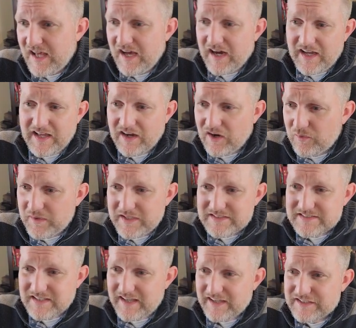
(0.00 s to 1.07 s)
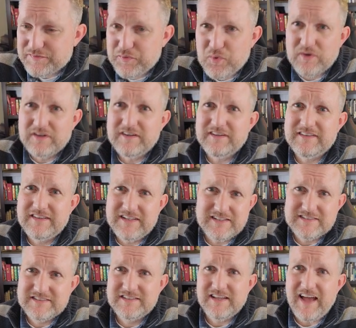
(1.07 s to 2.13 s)
I always export
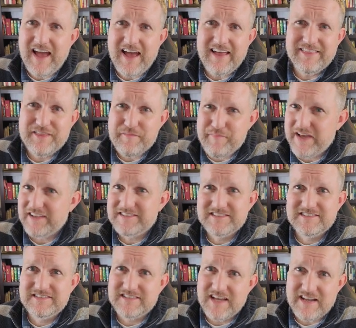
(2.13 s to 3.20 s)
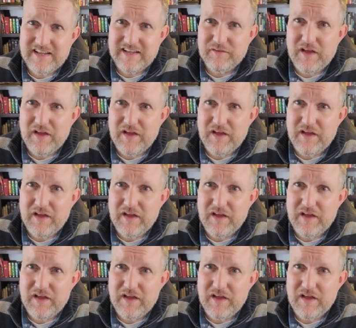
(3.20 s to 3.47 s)
this at the best setting.